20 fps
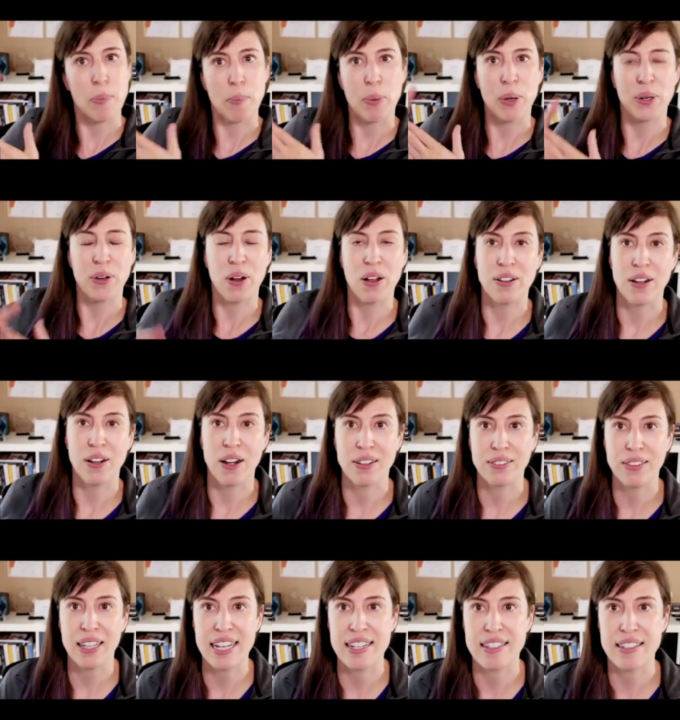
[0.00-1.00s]
get put on our
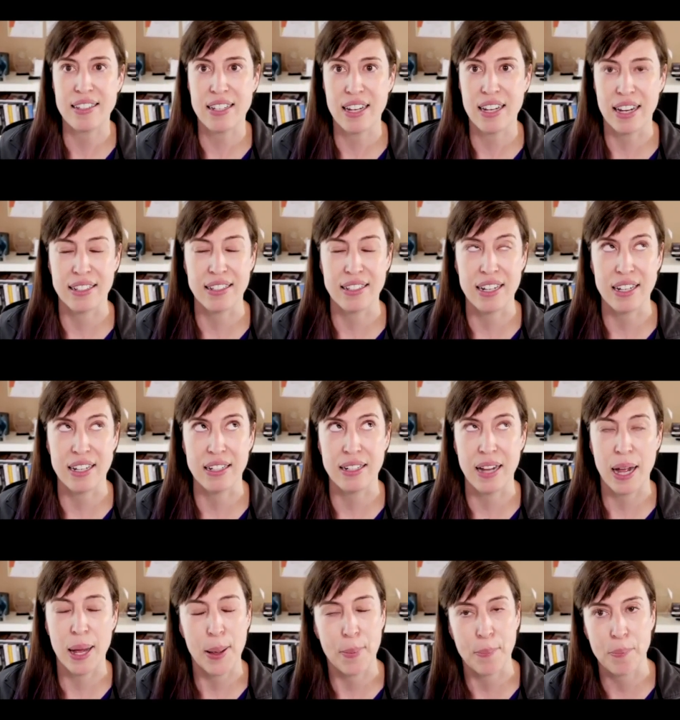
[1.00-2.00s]
list and then
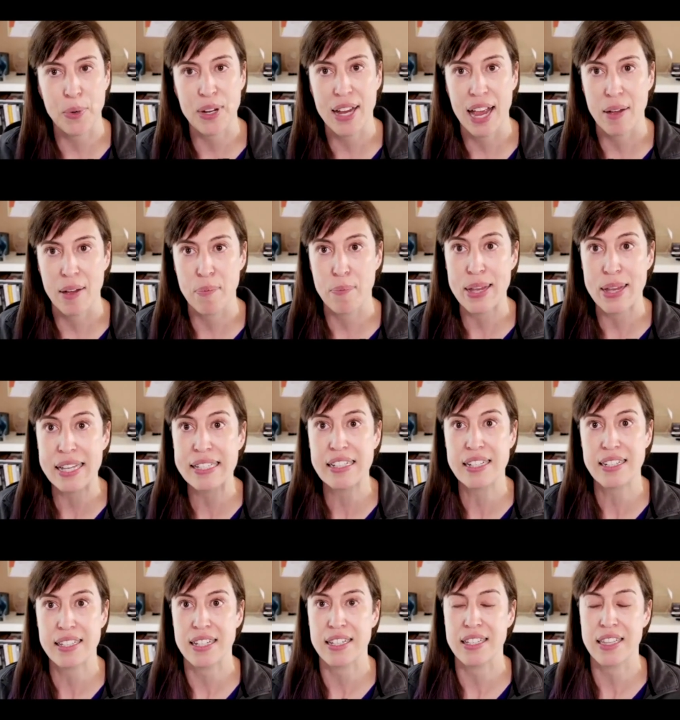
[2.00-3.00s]
um, we have
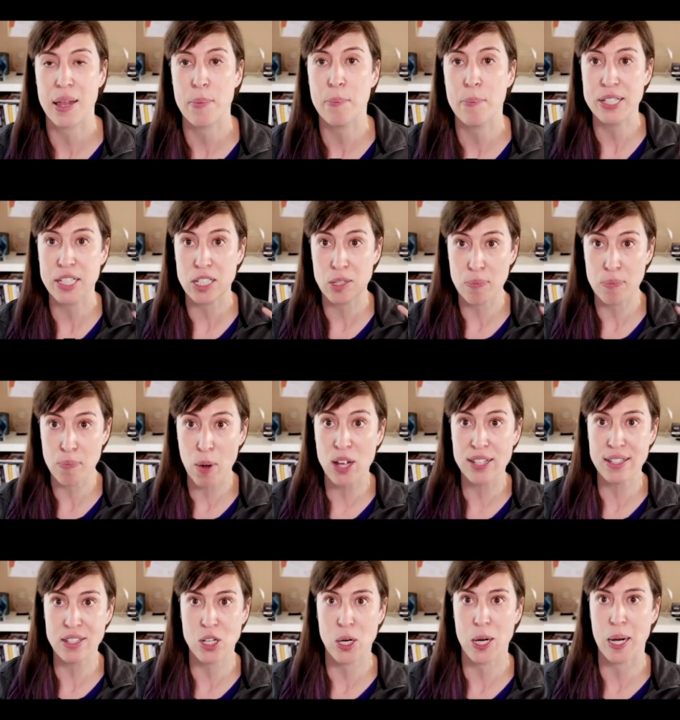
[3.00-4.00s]
businesses that have been
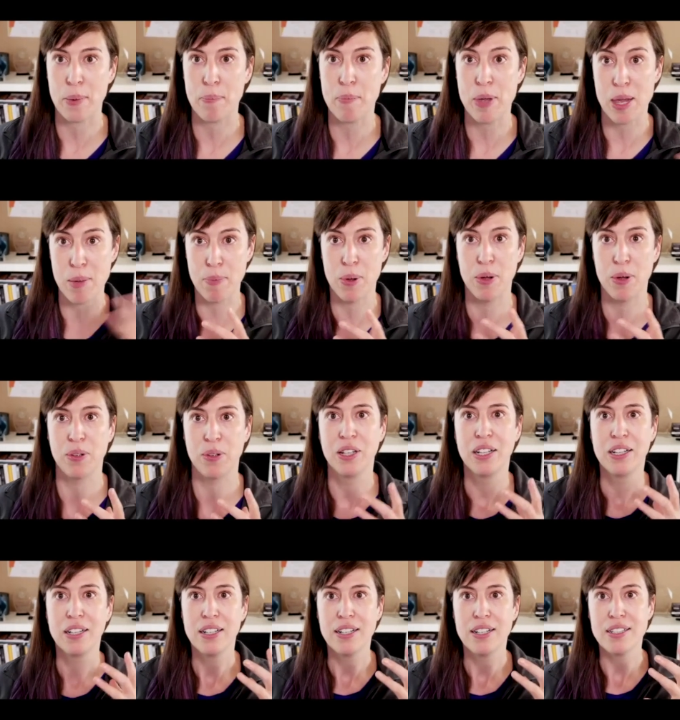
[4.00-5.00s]
sponsoring people
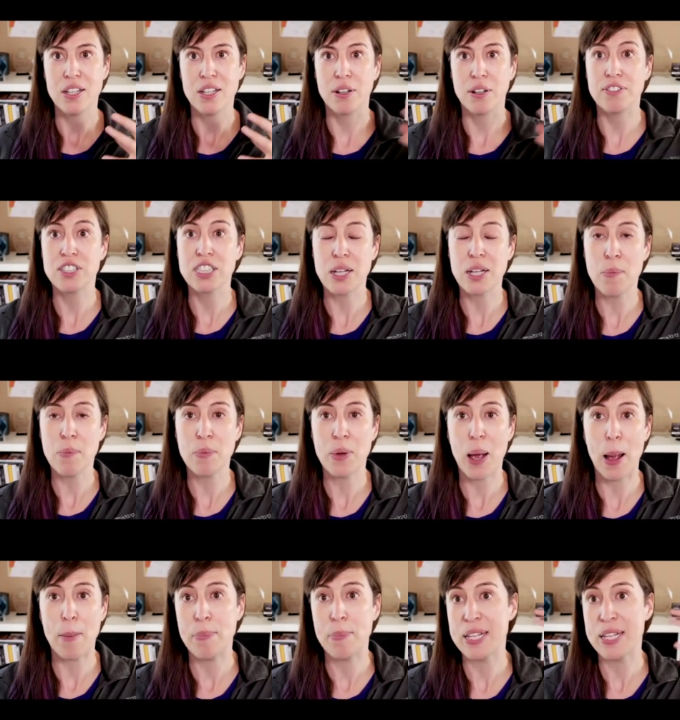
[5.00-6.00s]
so if some a
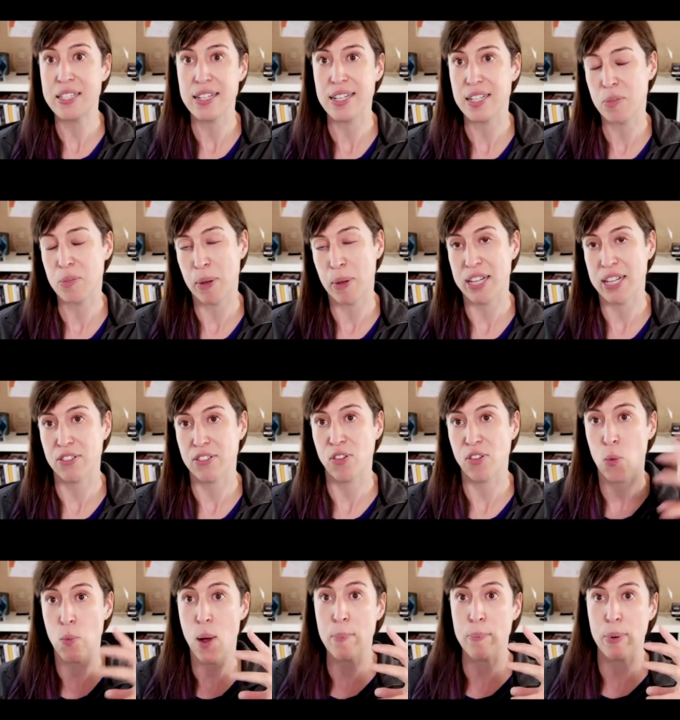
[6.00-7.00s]
business pays for
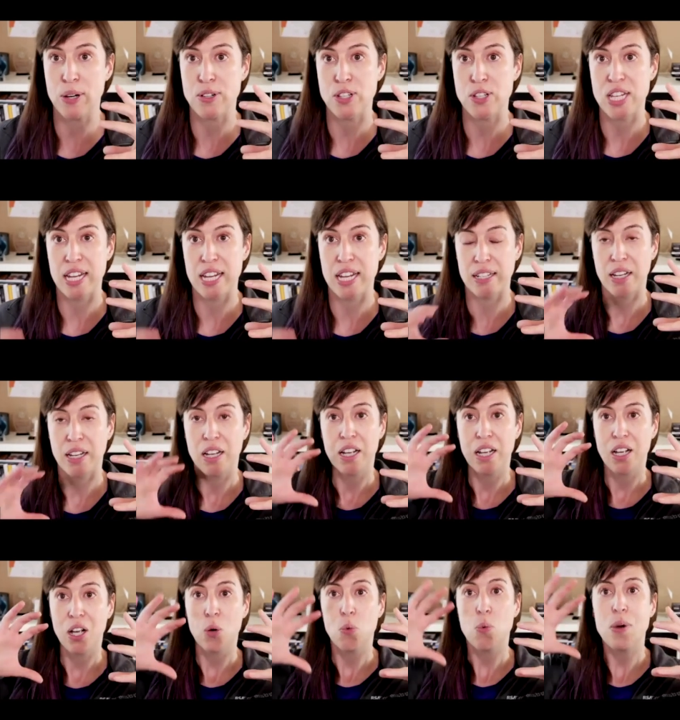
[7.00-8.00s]
one person
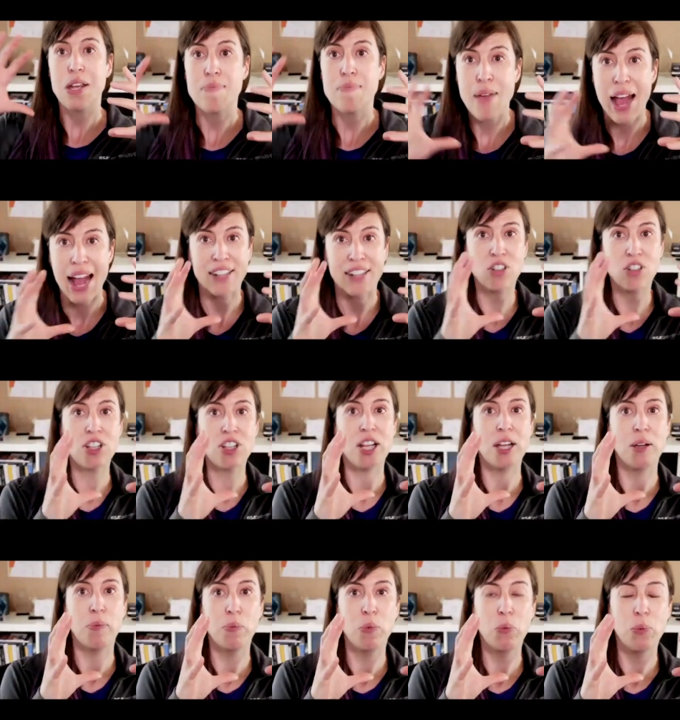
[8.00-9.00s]
we match
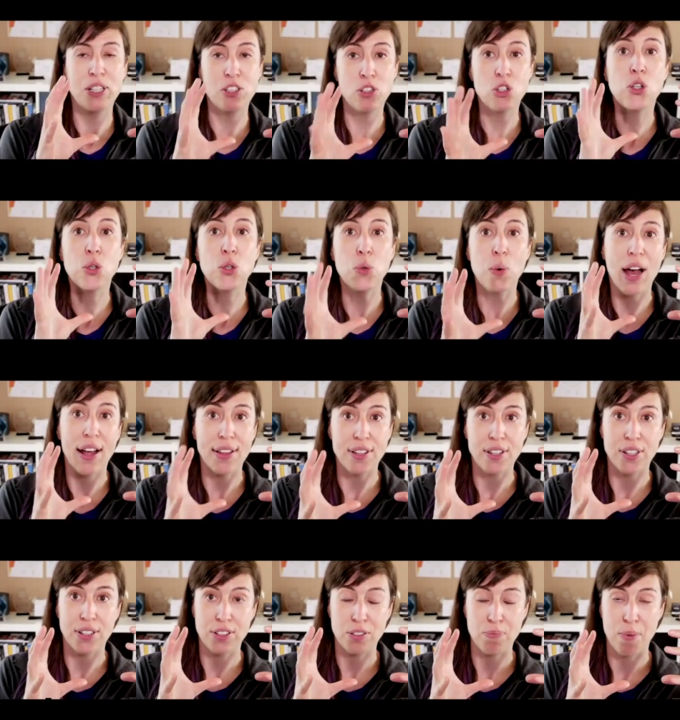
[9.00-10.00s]
them with two
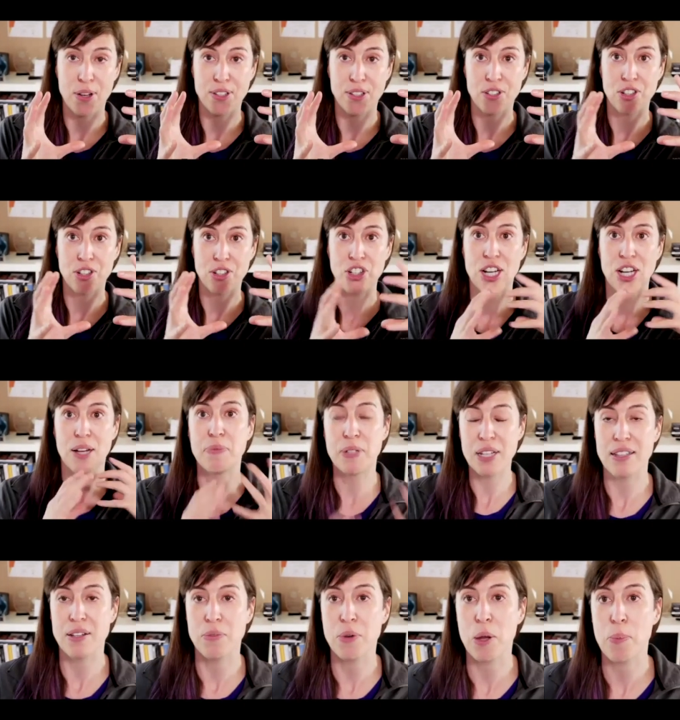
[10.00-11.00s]
other sponsorships
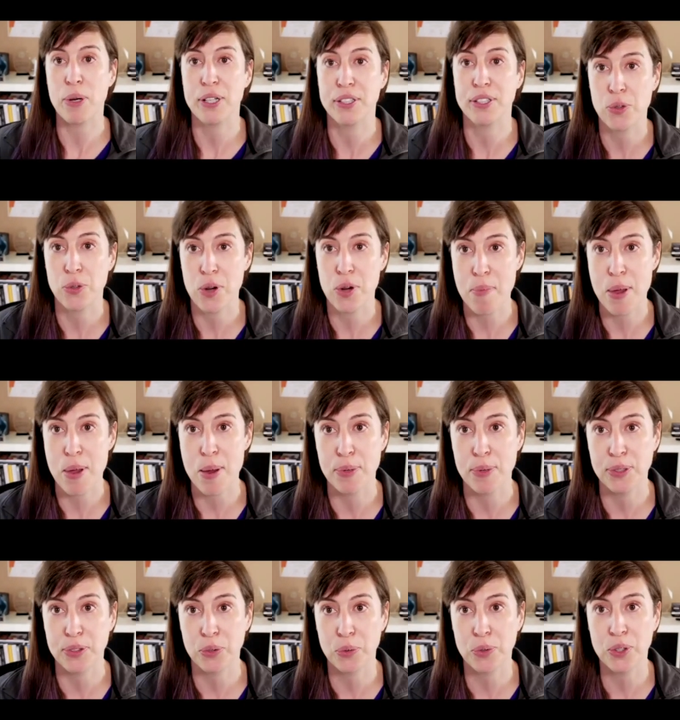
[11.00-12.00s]
and then we put three people
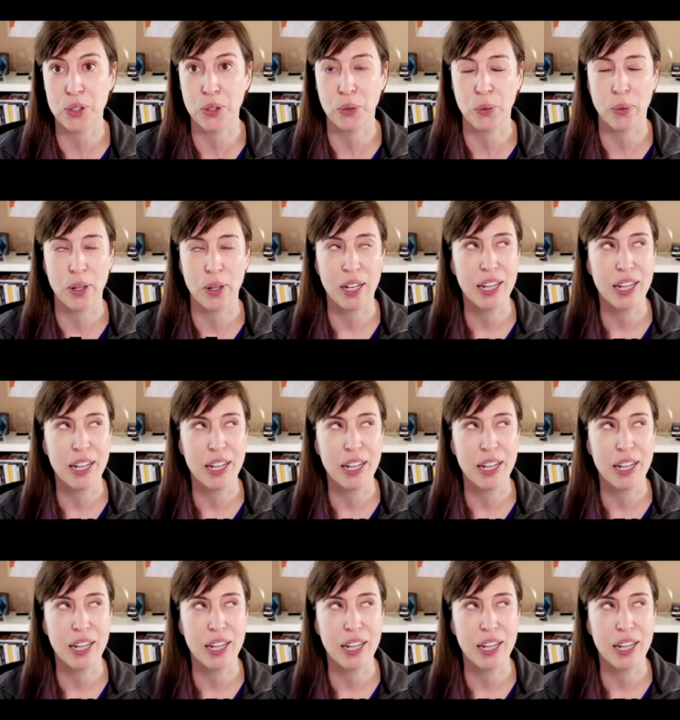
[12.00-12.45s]
through